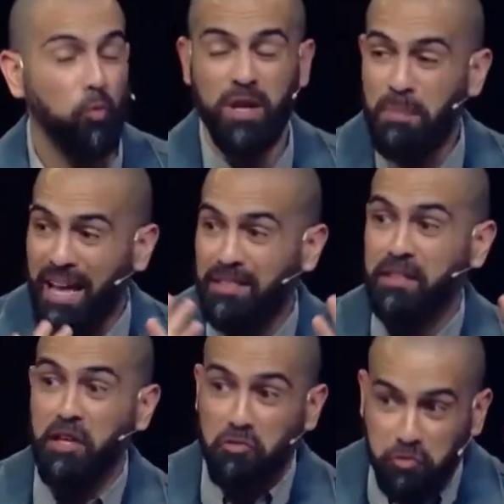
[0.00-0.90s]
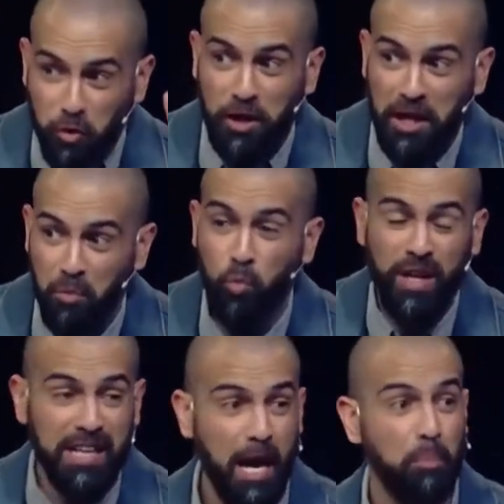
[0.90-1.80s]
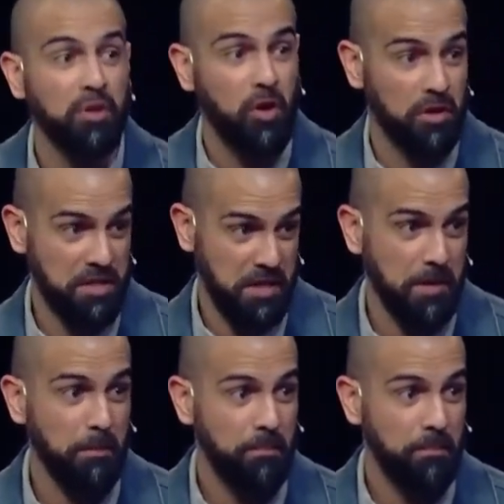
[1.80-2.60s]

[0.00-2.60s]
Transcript: We might live for him. We now belong to him.